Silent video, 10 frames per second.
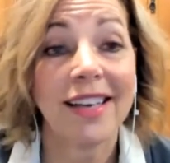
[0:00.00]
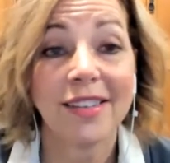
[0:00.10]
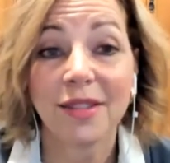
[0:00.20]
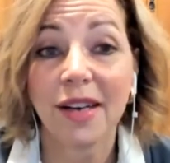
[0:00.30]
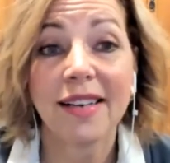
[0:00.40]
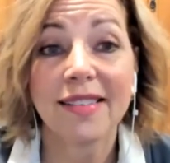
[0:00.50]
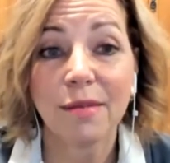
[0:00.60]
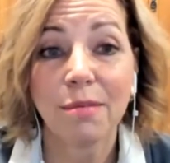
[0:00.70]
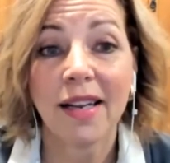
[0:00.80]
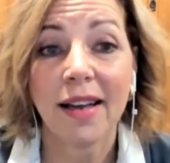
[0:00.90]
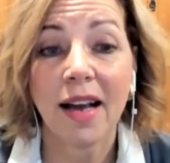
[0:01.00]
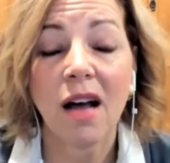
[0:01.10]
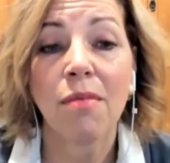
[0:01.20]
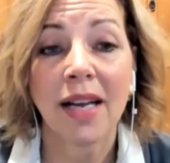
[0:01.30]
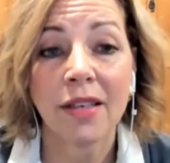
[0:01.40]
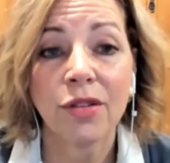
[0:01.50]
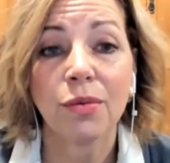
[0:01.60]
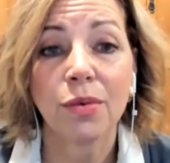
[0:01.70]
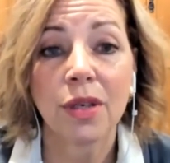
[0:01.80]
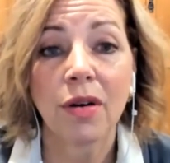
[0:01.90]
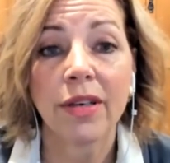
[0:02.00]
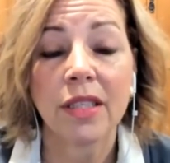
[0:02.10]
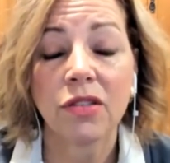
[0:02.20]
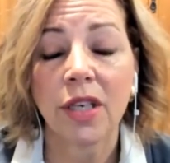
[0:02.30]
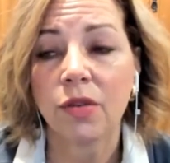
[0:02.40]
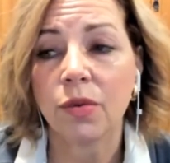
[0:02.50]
underestimating how much we're going to change.